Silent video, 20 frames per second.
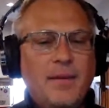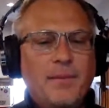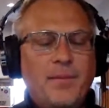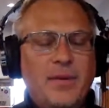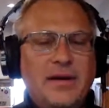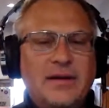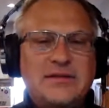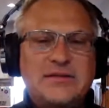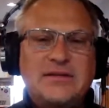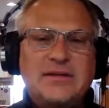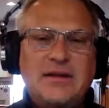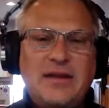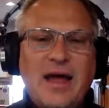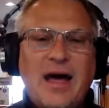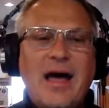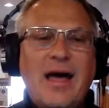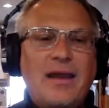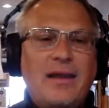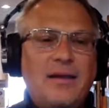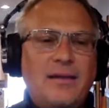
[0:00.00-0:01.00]
But it's
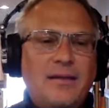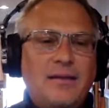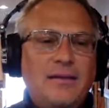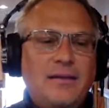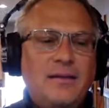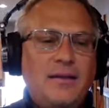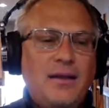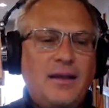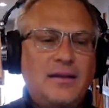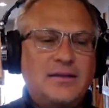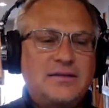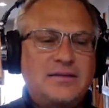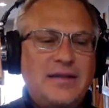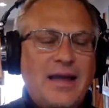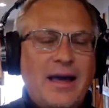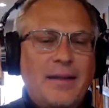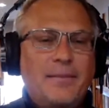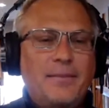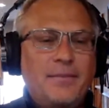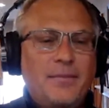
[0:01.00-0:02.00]
not
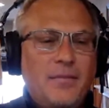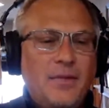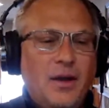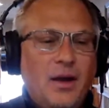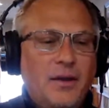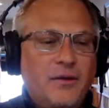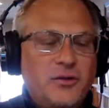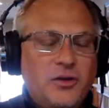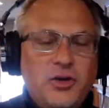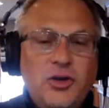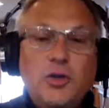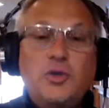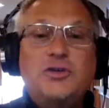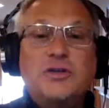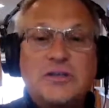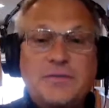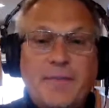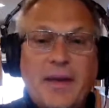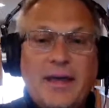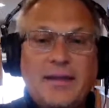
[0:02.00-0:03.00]
a huge
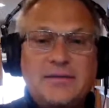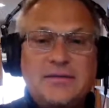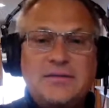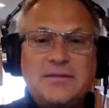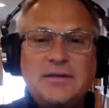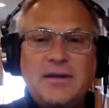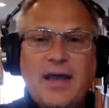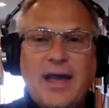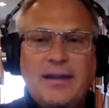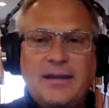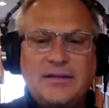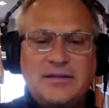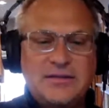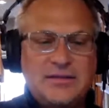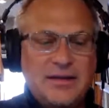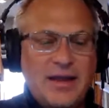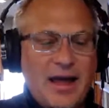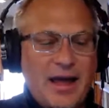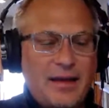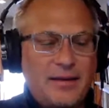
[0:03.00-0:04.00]
expense, and it's
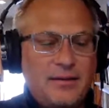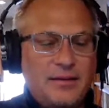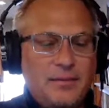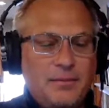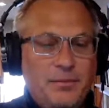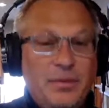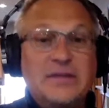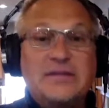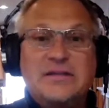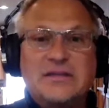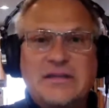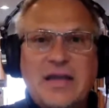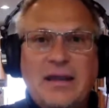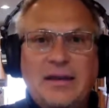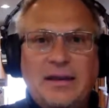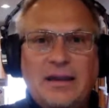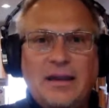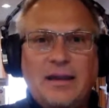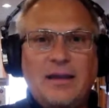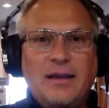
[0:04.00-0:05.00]
not business
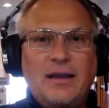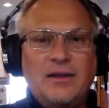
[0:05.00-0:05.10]
ending.